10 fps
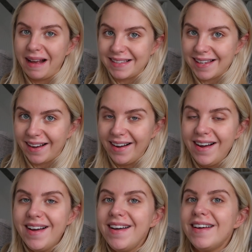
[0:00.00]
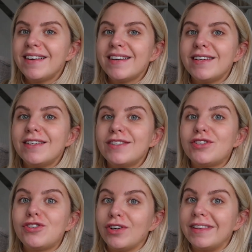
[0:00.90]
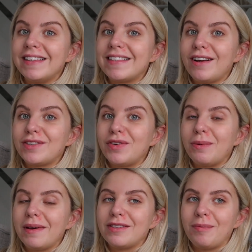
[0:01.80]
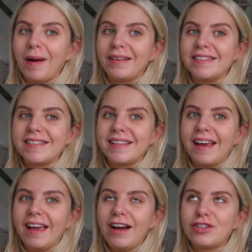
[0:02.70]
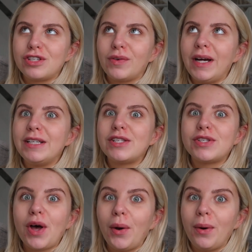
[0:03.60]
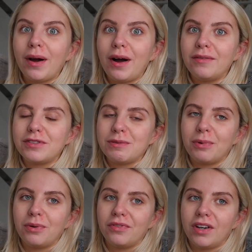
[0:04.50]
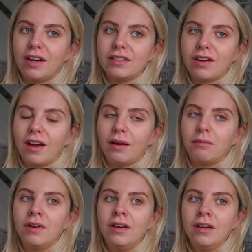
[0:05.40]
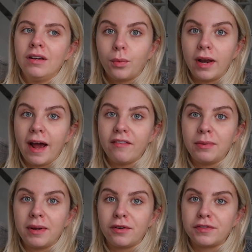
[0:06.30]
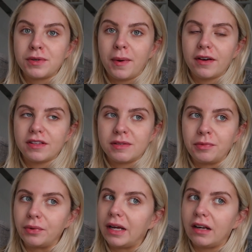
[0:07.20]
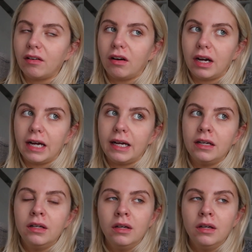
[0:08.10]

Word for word: better during these last few weeks of pregnancy. I just find it so uncomfortable of a night time. When Harry went off to work this morning, I